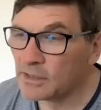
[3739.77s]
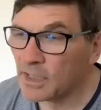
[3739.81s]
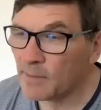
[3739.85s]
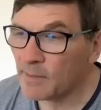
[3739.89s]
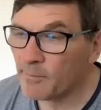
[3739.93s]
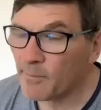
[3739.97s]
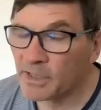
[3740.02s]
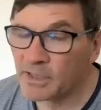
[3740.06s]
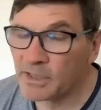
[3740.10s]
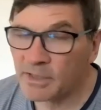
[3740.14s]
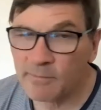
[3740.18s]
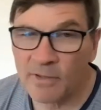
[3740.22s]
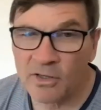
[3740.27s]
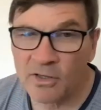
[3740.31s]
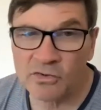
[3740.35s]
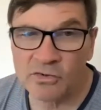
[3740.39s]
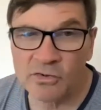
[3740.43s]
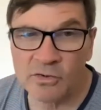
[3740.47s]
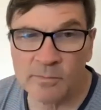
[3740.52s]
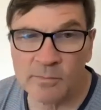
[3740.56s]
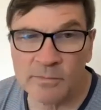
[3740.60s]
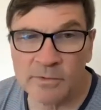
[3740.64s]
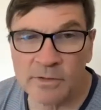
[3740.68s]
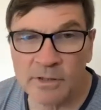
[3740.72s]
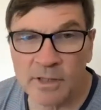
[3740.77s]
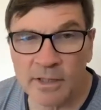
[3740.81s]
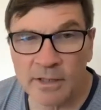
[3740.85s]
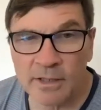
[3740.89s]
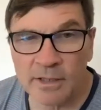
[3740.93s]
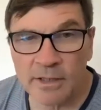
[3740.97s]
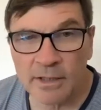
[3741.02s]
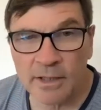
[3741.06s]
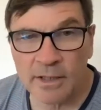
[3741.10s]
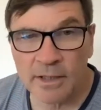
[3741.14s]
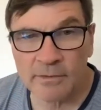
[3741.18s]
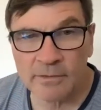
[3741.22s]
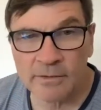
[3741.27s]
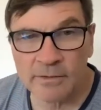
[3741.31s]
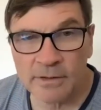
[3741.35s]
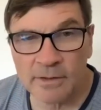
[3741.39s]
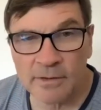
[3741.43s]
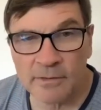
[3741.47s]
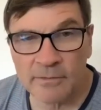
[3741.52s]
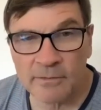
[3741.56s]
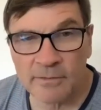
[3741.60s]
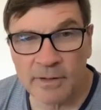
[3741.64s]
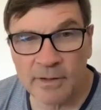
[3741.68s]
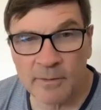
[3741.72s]
take magic mushrooms, like you know,
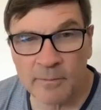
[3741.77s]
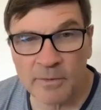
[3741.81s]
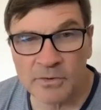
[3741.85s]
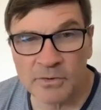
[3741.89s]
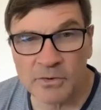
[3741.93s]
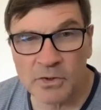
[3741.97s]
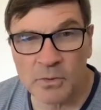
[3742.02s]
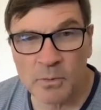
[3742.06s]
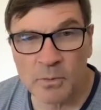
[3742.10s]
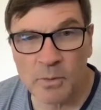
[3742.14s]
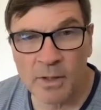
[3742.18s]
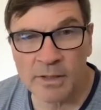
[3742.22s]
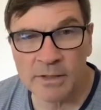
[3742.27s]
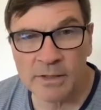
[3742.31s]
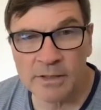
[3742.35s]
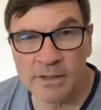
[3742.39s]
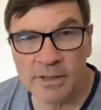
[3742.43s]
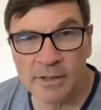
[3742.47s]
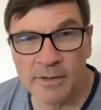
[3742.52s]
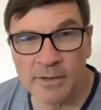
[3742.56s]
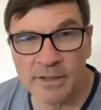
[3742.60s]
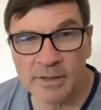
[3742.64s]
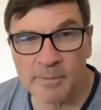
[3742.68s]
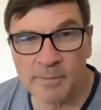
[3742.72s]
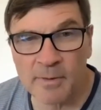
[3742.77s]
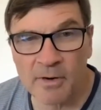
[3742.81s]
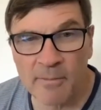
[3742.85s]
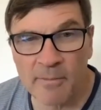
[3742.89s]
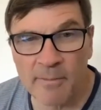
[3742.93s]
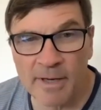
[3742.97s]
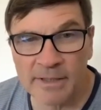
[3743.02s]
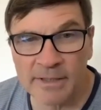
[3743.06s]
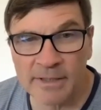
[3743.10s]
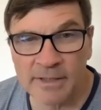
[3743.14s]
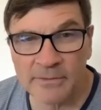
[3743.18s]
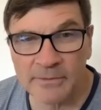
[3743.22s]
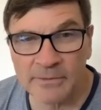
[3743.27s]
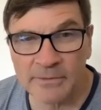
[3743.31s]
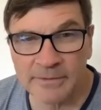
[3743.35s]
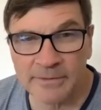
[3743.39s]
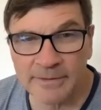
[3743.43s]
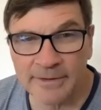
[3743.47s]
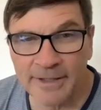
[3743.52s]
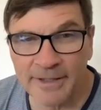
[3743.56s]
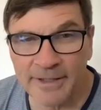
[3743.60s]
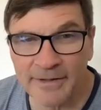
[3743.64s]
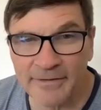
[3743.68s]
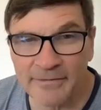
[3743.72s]
so uh, once or twice, you know, experimental
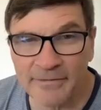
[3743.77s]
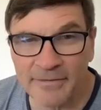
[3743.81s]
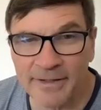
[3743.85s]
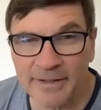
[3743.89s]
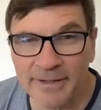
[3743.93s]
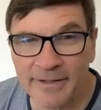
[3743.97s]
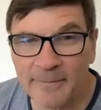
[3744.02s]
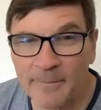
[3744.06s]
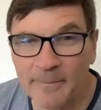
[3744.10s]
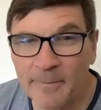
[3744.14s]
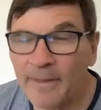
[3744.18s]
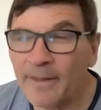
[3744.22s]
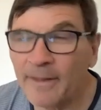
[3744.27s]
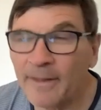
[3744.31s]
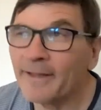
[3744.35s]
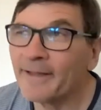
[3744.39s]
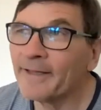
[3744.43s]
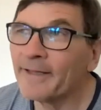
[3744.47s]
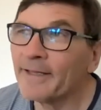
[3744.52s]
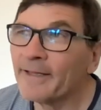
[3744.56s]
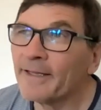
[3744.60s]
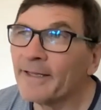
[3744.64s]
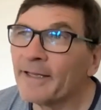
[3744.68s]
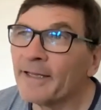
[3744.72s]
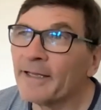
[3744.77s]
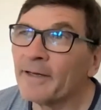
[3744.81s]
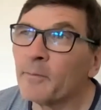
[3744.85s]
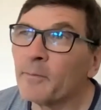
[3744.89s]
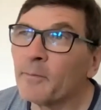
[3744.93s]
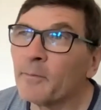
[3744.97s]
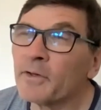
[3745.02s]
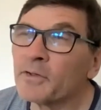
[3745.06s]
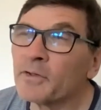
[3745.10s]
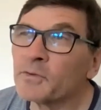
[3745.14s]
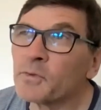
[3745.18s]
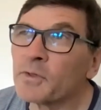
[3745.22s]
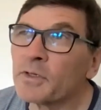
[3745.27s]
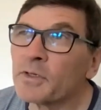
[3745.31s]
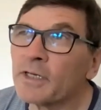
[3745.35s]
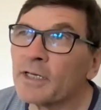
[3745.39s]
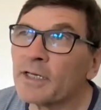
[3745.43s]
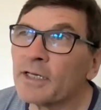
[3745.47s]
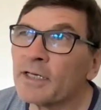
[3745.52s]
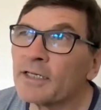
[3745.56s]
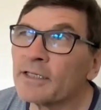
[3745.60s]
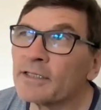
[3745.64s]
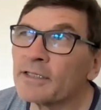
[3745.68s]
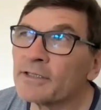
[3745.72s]
kind of uh, when I was
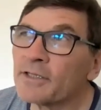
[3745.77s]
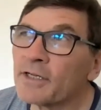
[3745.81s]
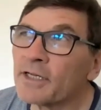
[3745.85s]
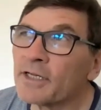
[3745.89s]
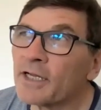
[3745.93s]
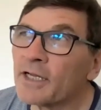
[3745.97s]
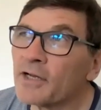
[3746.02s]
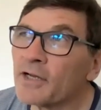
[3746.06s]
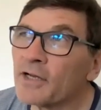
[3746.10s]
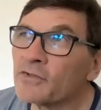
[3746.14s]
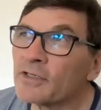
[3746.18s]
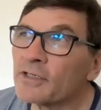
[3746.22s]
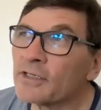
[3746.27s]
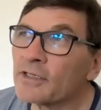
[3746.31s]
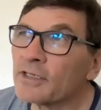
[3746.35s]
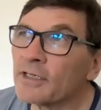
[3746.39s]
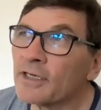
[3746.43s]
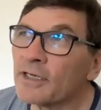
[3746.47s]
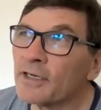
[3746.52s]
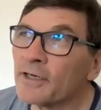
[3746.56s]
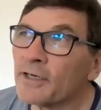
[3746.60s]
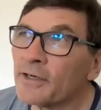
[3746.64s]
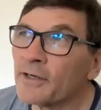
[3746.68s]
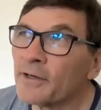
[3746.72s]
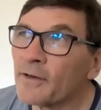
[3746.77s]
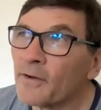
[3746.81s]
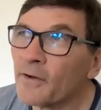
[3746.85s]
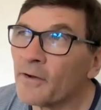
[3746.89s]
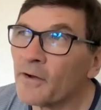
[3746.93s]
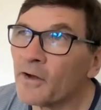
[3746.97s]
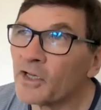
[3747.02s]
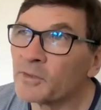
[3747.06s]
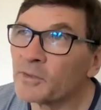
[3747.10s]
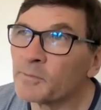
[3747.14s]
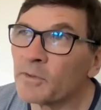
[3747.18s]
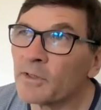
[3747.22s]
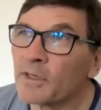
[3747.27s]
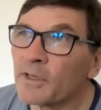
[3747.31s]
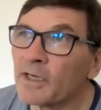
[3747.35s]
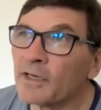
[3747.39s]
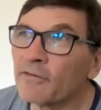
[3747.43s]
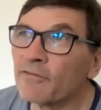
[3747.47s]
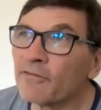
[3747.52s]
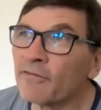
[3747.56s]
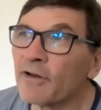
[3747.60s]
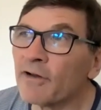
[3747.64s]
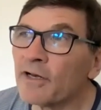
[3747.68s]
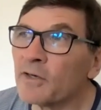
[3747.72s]
working in the psychiatric uh, hospital, I had
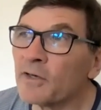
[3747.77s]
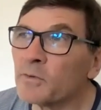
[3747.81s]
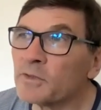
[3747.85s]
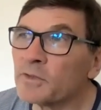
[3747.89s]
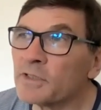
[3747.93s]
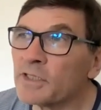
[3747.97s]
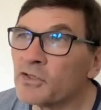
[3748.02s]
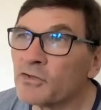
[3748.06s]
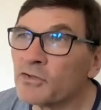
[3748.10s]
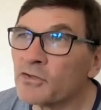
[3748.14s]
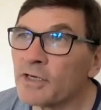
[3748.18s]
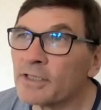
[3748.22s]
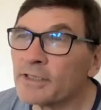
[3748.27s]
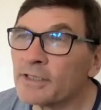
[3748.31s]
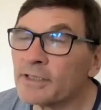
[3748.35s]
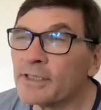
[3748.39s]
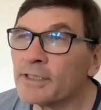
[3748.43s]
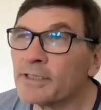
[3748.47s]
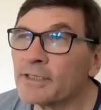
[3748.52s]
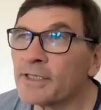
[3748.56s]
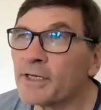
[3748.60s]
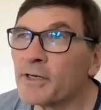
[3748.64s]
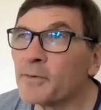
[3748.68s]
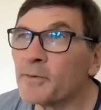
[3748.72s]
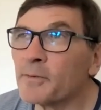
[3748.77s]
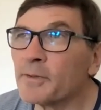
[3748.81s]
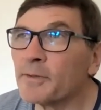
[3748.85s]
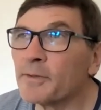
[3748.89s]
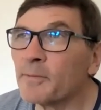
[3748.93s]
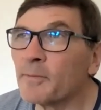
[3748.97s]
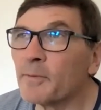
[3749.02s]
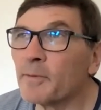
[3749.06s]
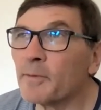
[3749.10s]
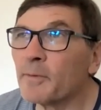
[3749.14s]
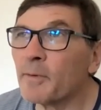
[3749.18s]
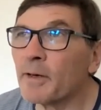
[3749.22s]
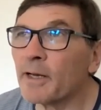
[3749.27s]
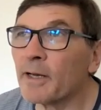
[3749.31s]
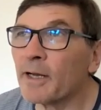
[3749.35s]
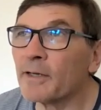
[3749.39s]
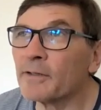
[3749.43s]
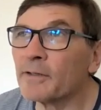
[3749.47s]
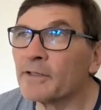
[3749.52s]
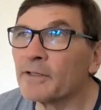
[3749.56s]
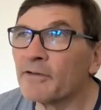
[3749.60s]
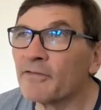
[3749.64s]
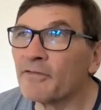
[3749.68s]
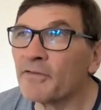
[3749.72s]
a friend who was interested. So we, we went
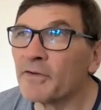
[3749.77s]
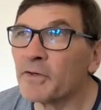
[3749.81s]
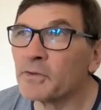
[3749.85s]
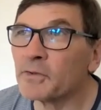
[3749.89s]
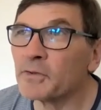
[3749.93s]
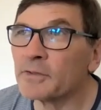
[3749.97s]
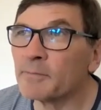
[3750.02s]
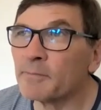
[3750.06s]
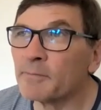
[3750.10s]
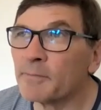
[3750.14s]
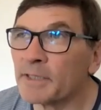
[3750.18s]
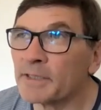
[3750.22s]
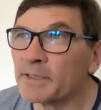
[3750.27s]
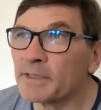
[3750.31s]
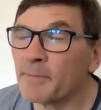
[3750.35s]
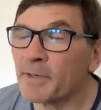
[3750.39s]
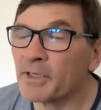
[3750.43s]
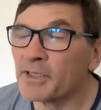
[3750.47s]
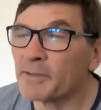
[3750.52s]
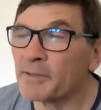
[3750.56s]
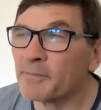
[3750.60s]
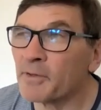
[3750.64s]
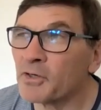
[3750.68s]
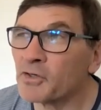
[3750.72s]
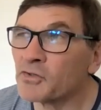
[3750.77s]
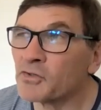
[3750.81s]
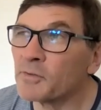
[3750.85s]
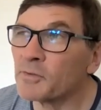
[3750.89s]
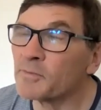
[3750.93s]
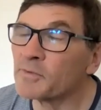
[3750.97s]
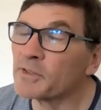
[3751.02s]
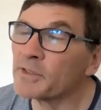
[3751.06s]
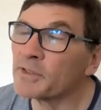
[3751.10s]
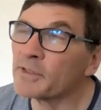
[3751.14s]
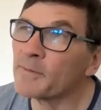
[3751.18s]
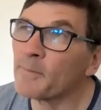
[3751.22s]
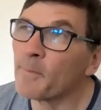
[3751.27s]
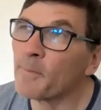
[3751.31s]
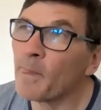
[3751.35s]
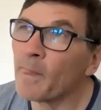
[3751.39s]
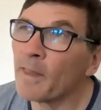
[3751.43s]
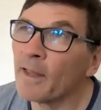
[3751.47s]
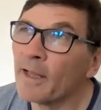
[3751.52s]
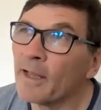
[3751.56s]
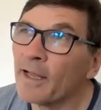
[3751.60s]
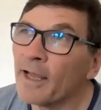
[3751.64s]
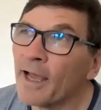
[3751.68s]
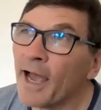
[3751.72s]
out to the fields and picked some magic mushrooms and
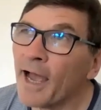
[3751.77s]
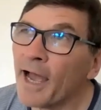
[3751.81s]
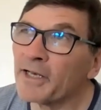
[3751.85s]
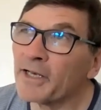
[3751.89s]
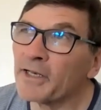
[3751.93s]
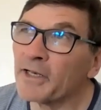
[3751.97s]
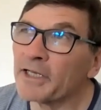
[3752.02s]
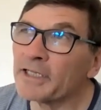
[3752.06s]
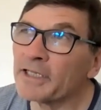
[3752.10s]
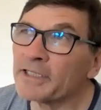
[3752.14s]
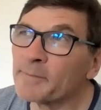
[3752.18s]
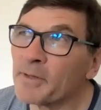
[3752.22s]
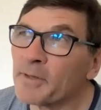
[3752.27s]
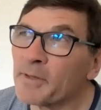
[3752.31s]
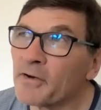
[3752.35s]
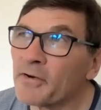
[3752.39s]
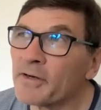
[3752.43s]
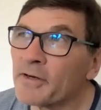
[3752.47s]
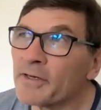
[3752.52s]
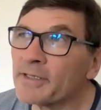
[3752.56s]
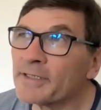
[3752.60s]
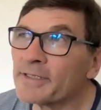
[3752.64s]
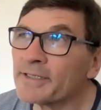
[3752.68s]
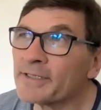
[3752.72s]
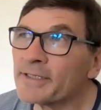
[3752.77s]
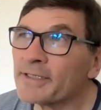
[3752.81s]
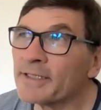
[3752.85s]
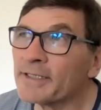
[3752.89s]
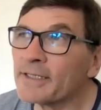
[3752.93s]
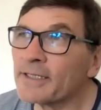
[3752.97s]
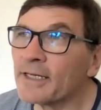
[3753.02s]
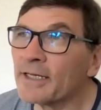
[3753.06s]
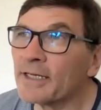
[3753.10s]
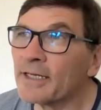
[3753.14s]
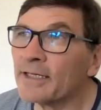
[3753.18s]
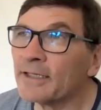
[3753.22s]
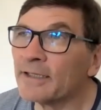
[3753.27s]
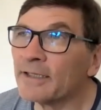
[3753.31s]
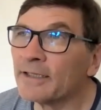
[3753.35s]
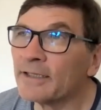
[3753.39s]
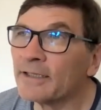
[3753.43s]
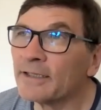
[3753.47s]
had an experience. And uh,